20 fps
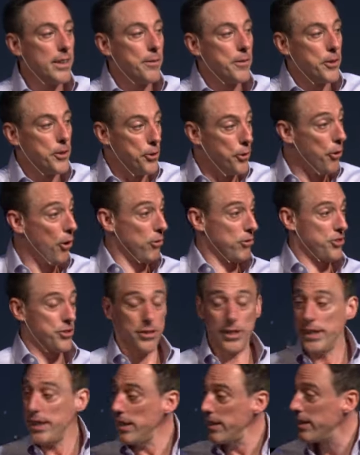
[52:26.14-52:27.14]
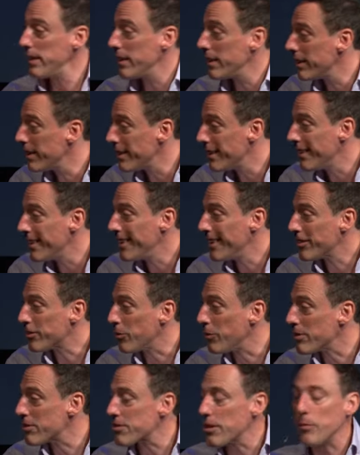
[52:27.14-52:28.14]
you don't drink. So
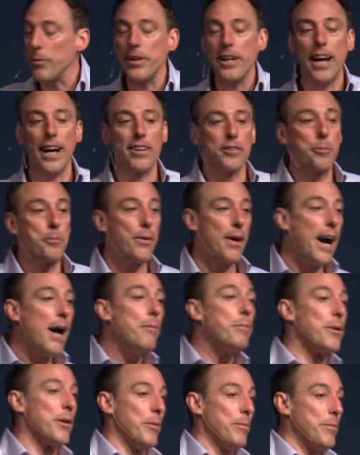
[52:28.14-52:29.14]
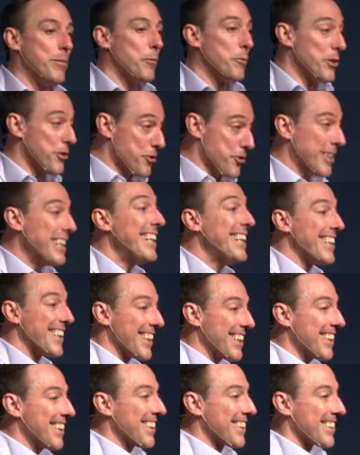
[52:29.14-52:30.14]
when someone has a problem with
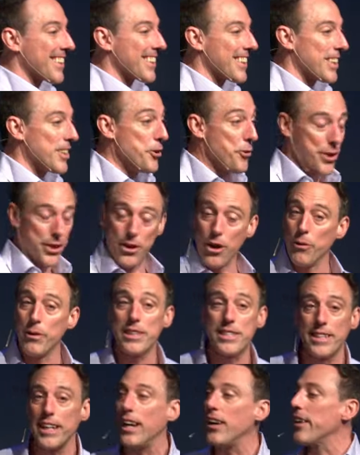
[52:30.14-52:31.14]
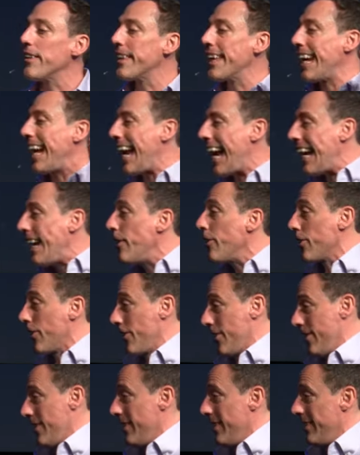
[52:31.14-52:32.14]
drinking, you can always tell. They hate her.
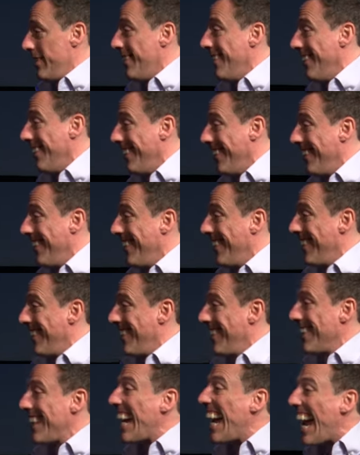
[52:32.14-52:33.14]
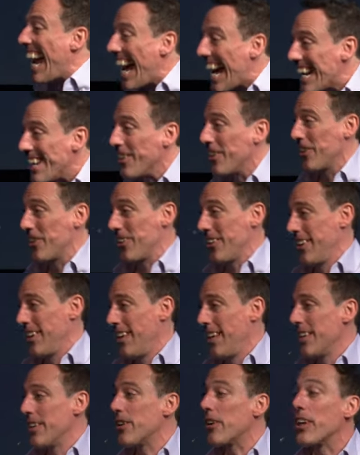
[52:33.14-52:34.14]
They hate her.
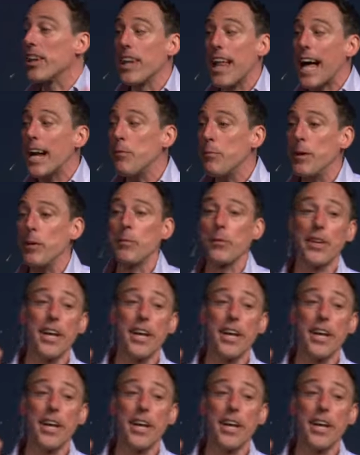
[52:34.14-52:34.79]
There are a lot of people